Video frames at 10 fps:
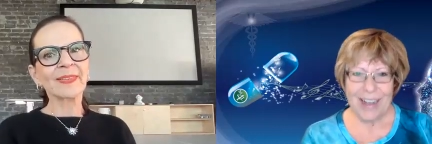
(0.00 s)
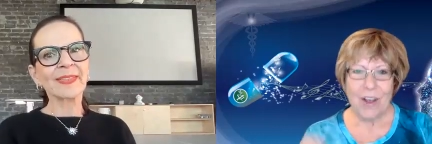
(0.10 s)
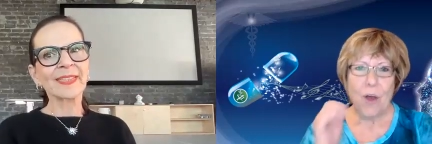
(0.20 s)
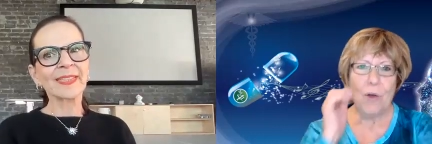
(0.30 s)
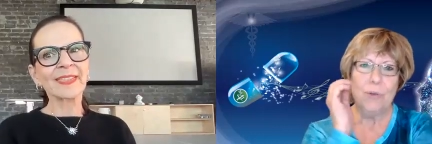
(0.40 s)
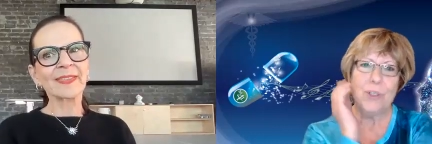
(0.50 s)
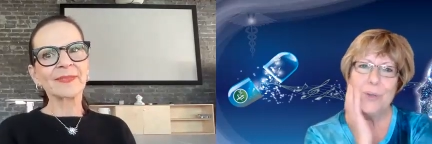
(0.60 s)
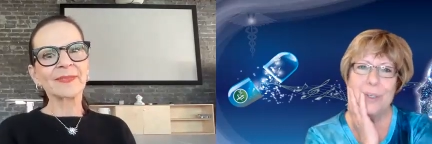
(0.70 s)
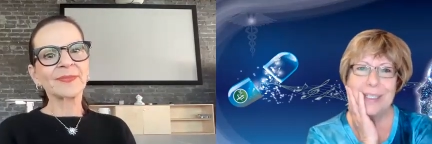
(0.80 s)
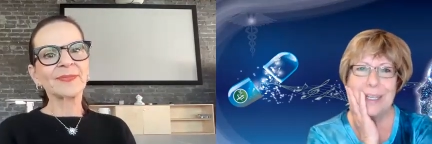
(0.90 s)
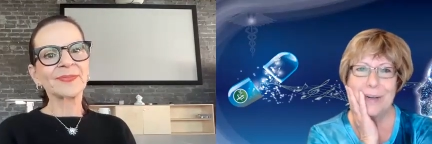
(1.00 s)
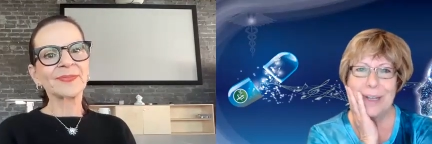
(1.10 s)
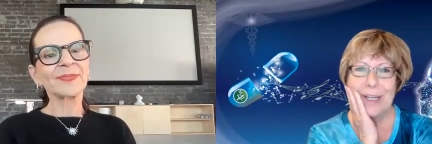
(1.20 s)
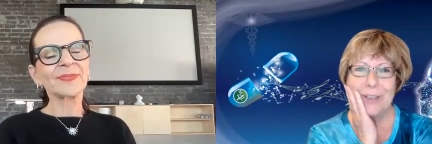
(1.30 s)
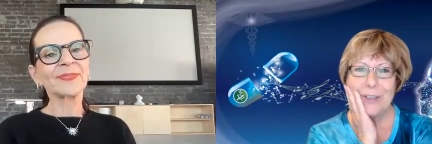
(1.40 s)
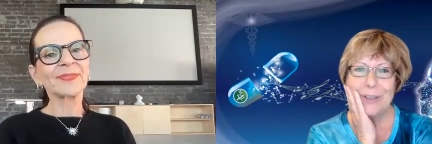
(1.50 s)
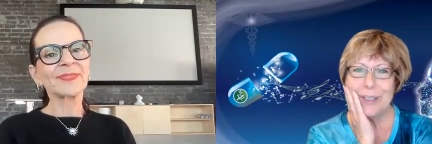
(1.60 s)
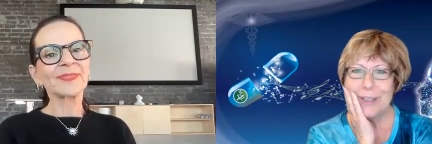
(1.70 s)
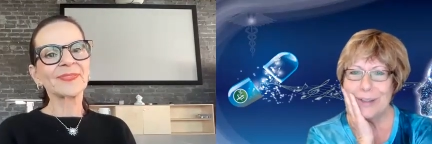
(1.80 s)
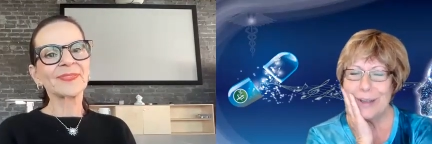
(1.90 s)
Speaker 1: a coach who said, "Okay,
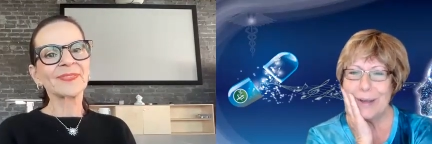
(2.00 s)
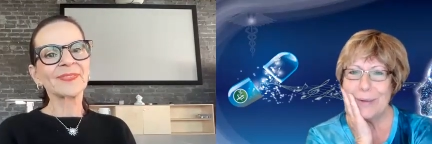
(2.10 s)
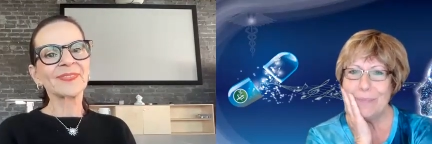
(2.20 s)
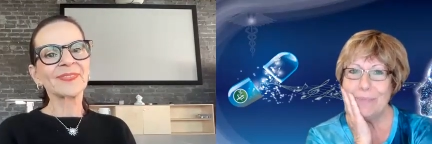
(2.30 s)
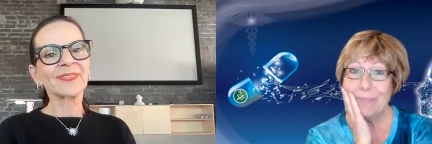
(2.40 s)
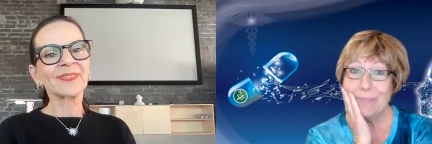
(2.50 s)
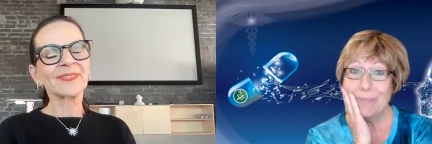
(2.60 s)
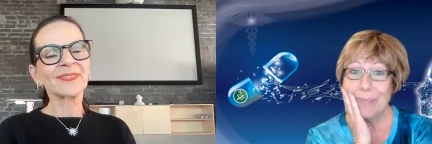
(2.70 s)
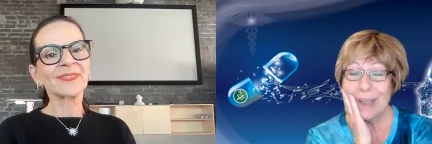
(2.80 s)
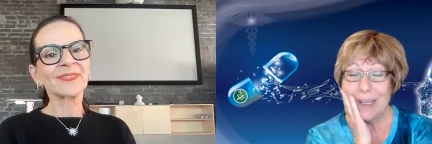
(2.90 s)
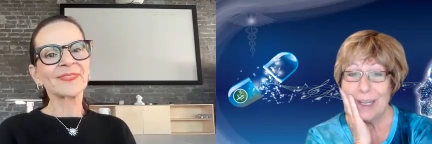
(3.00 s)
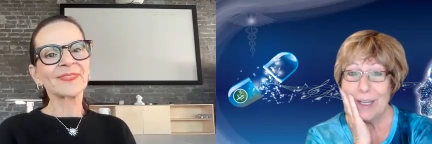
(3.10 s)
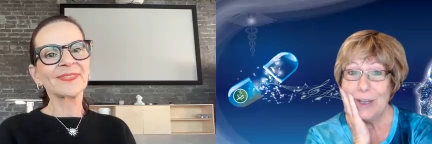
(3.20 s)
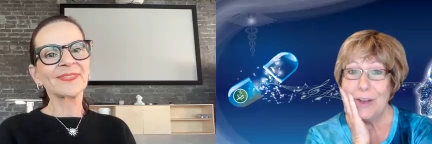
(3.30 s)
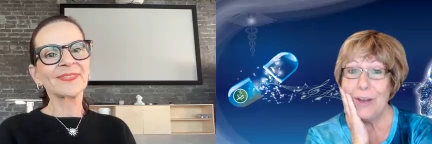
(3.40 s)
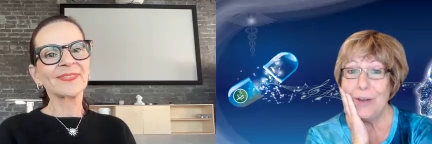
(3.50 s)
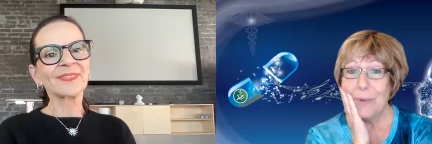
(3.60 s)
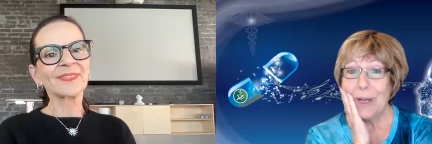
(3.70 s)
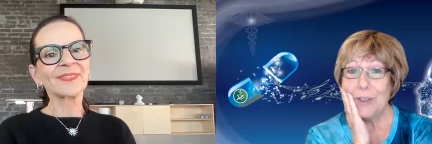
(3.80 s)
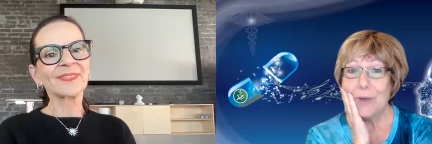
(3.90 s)
Judith, um, you need
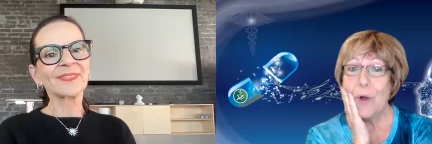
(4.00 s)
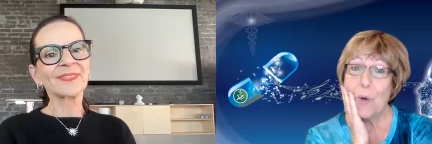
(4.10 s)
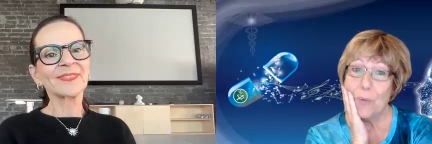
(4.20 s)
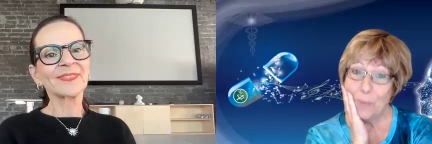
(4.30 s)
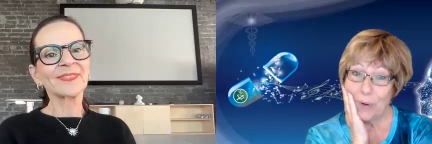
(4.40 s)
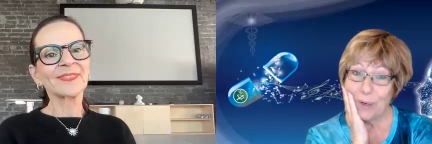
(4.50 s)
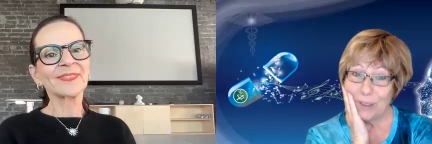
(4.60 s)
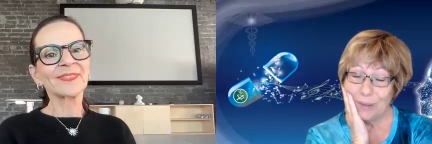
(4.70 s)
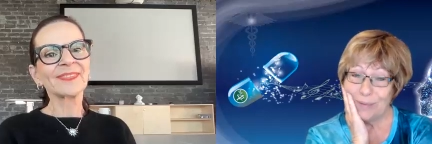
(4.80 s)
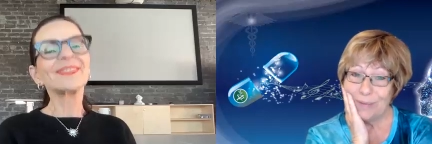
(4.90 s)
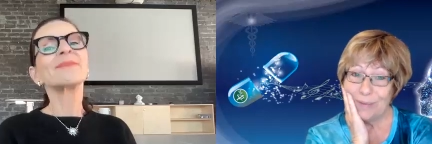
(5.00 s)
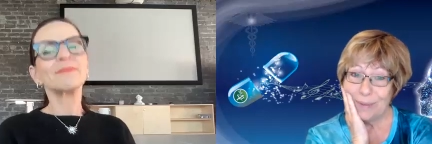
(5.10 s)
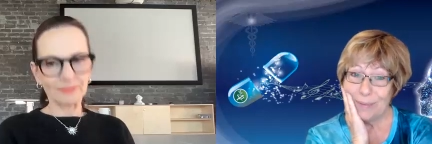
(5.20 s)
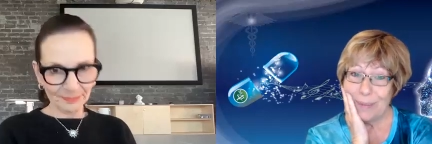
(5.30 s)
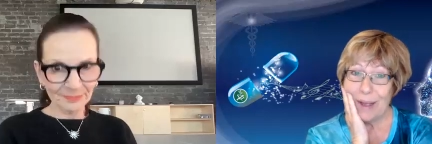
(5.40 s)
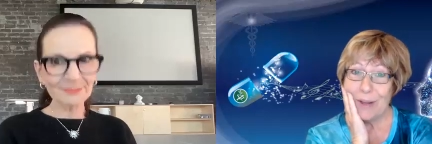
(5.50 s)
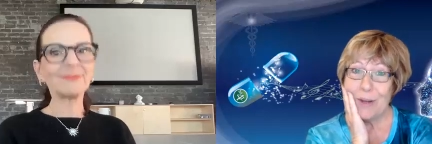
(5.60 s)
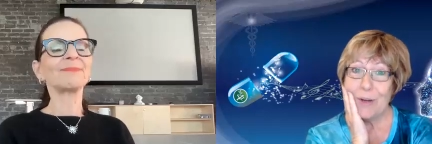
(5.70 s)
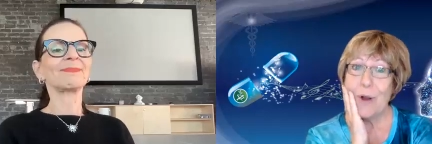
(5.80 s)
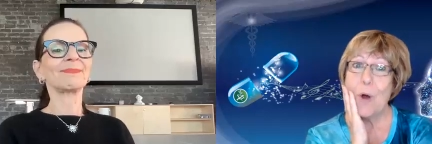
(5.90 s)
to write your own book
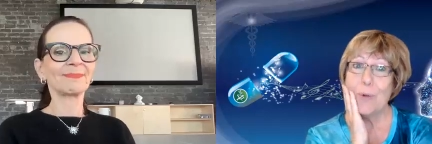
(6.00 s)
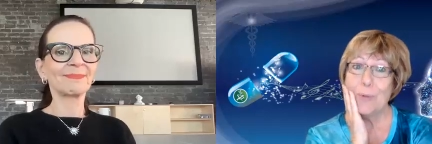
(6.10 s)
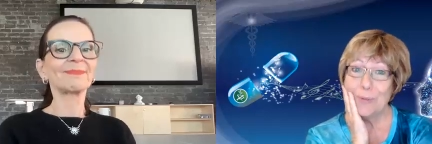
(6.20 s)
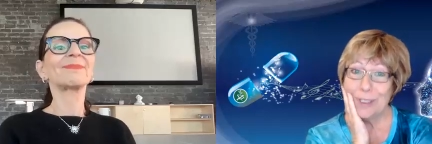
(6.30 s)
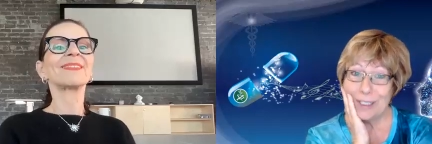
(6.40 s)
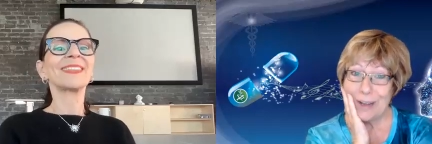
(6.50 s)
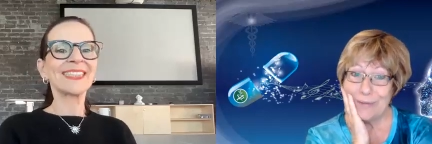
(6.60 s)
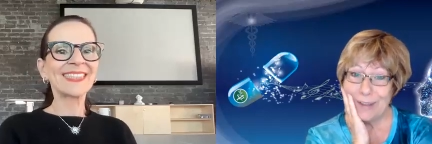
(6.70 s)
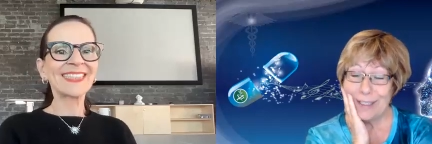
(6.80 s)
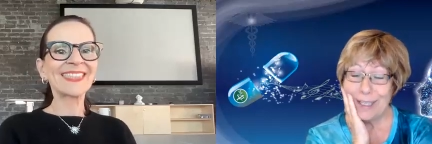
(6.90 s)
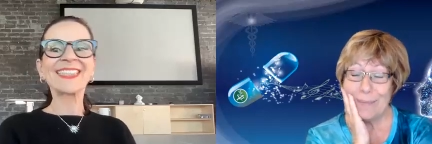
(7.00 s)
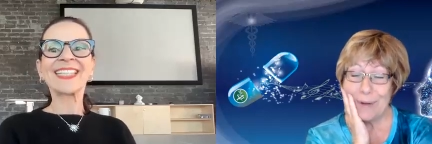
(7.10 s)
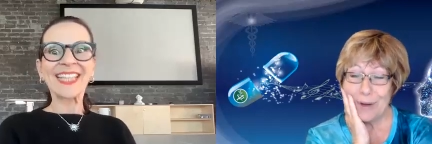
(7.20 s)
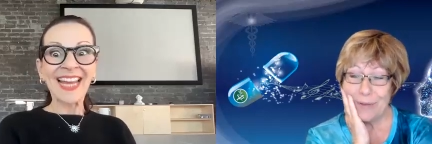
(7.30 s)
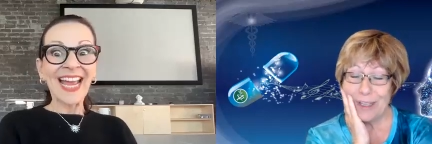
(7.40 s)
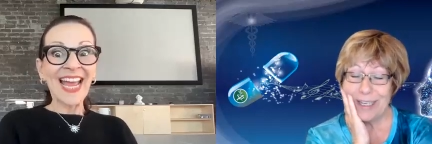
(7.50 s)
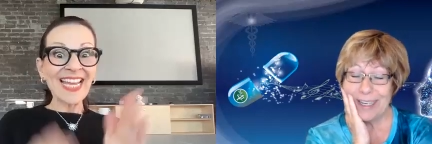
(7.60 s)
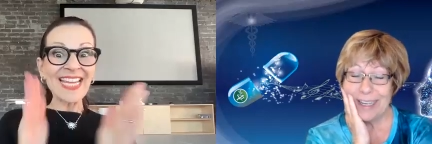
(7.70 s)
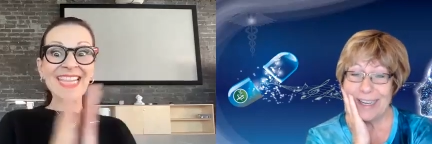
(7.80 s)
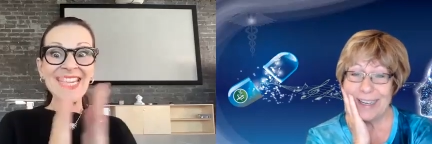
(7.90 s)
about mm-hmm. your own stuff that's happened over the
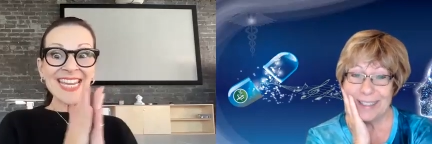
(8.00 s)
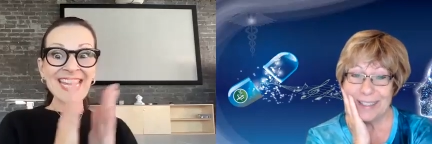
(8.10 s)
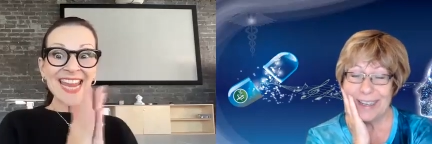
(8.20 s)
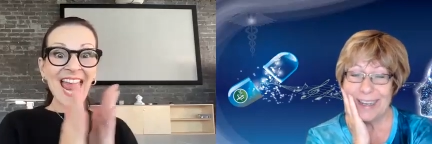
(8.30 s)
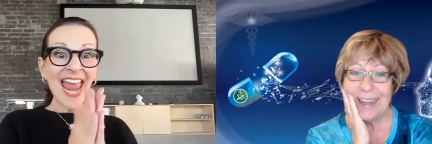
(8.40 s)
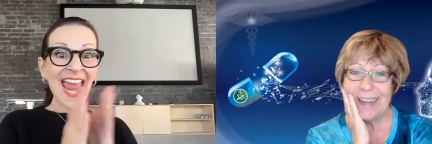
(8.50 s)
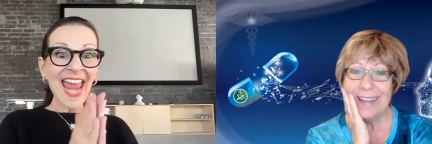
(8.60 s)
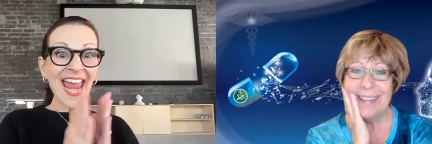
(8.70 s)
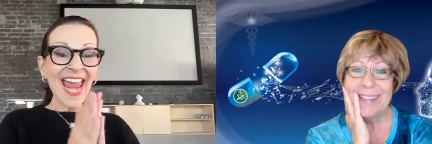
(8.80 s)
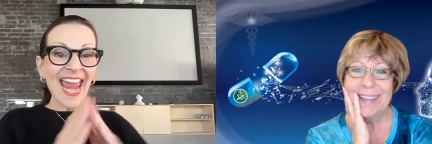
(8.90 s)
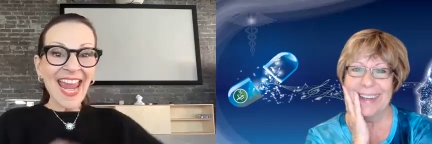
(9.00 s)
decades." And